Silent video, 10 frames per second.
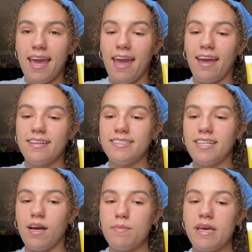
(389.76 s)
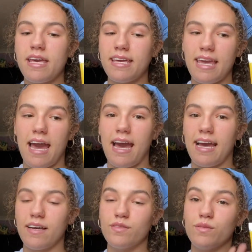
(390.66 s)
And um, yeah, I
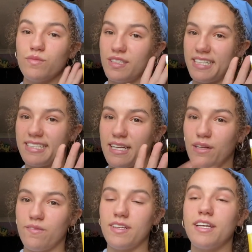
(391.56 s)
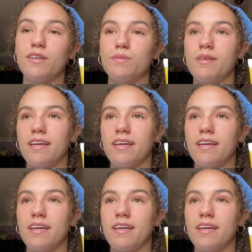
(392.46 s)
have some really exciting videos